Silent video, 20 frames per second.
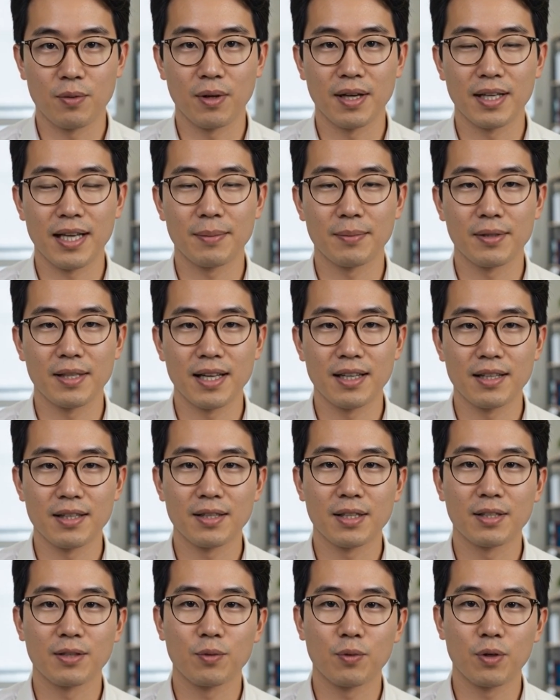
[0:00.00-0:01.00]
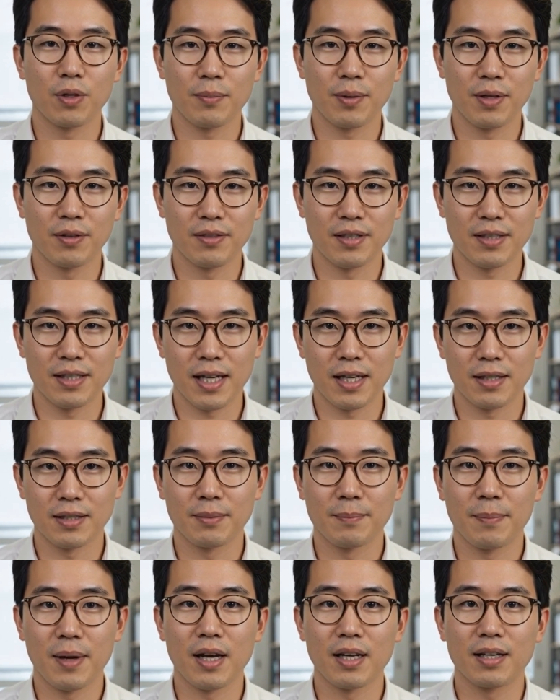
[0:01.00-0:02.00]
When an application doesn't work perfectly out of
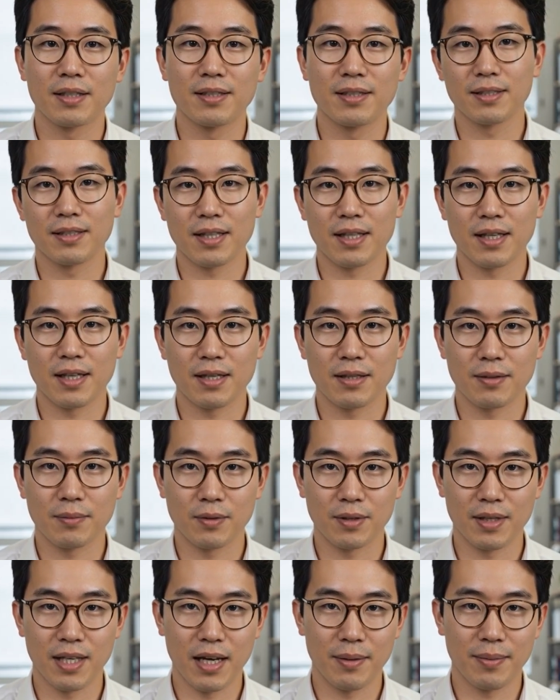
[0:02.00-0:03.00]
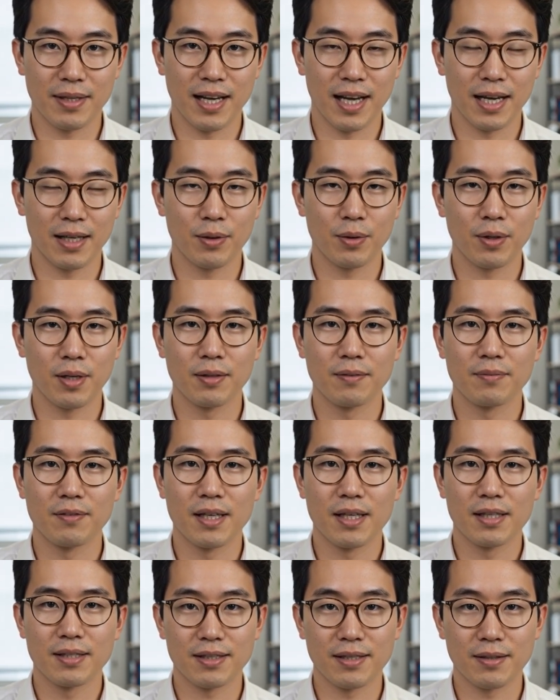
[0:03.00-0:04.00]
the box, the most common category of
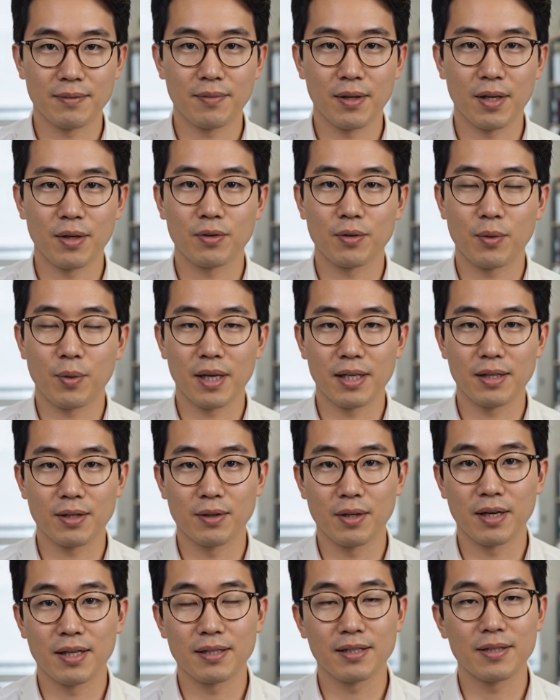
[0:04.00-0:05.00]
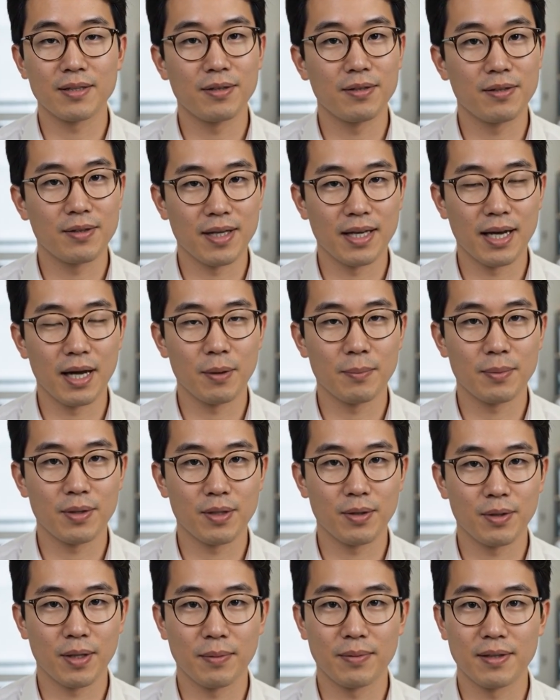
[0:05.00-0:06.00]
fix involves WineTricks, a helper
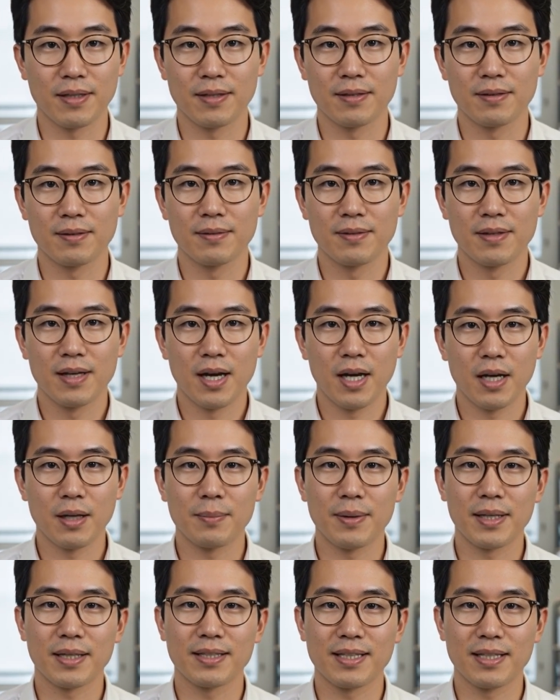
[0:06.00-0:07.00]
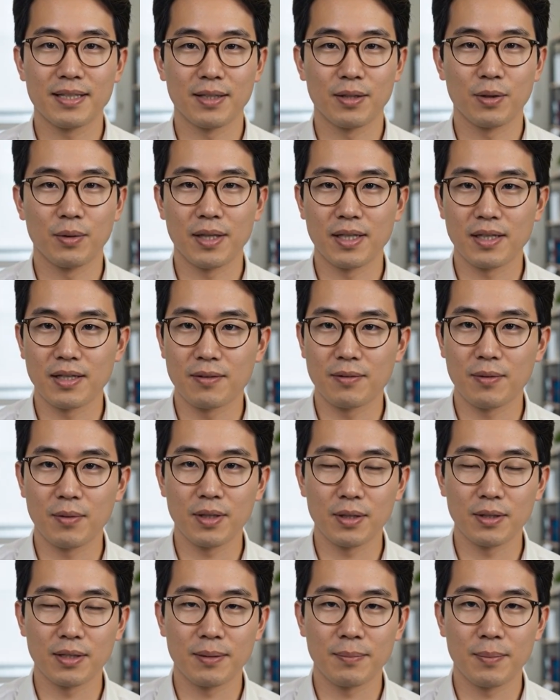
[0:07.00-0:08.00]
script that automates the installation of
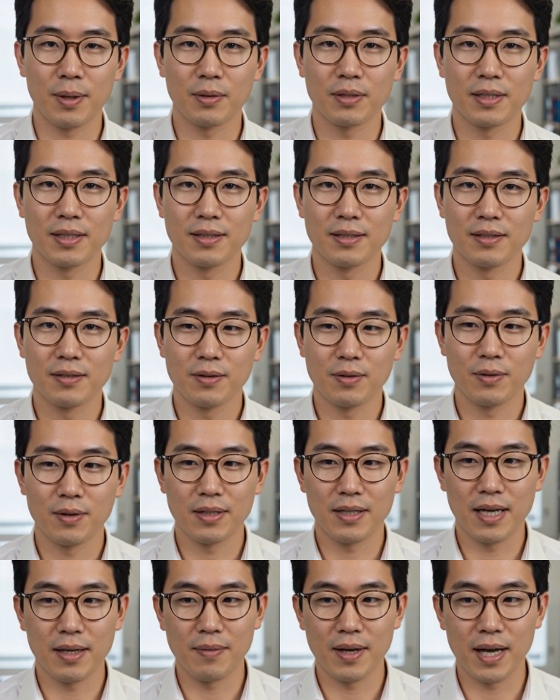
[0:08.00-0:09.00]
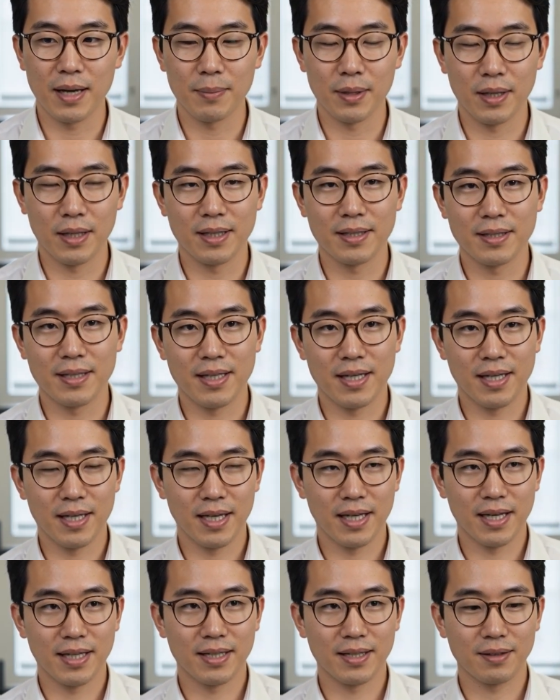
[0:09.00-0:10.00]
Windows components, runtime libraries,
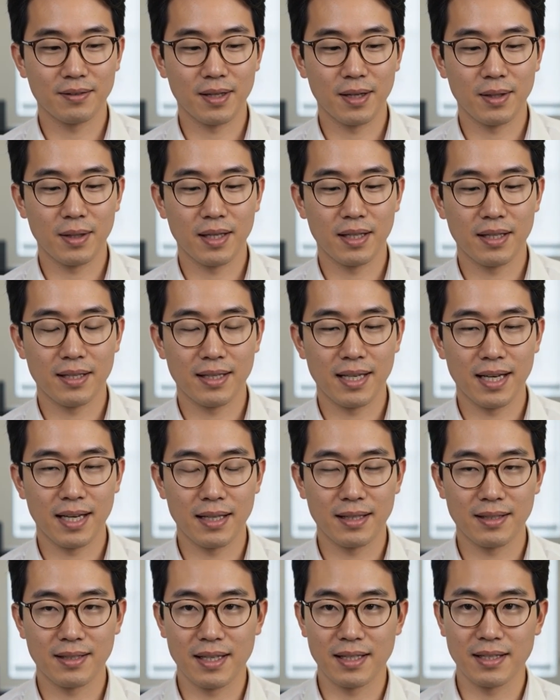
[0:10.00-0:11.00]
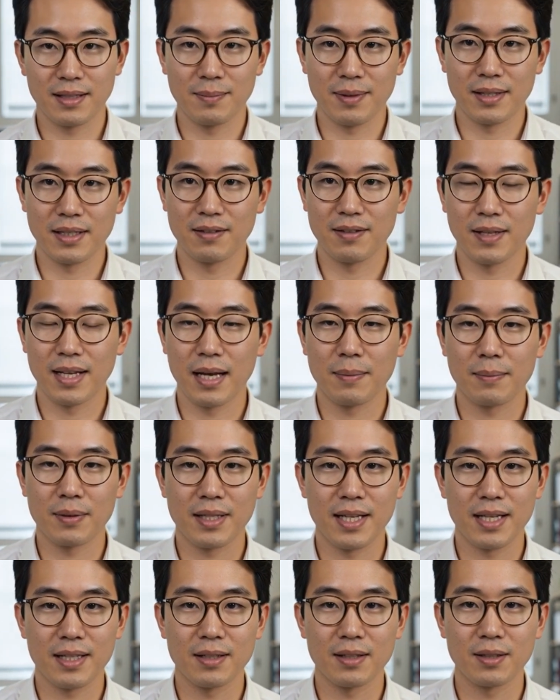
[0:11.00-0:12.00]
configuration settings that specific
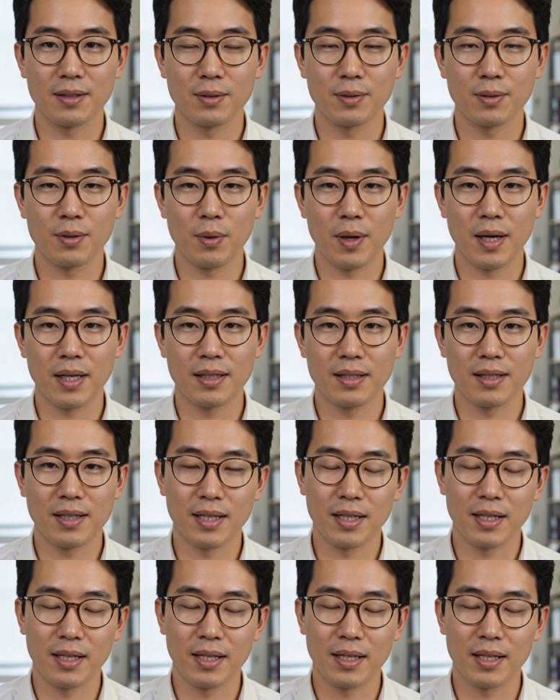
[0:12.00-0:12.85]
applications require.